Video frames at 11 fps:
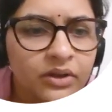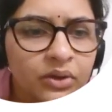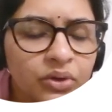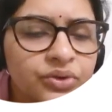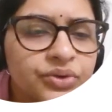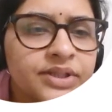
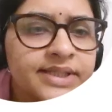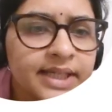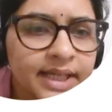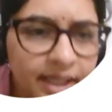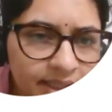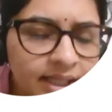go through the
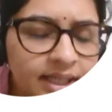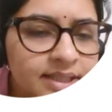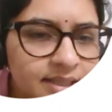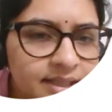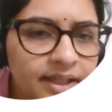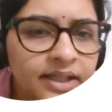second case
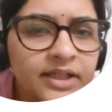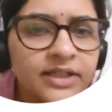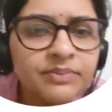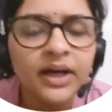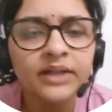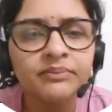study, that
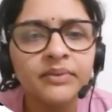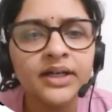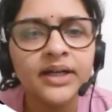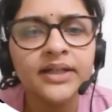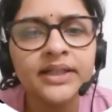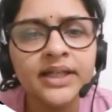is Mahatma
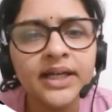Gandhi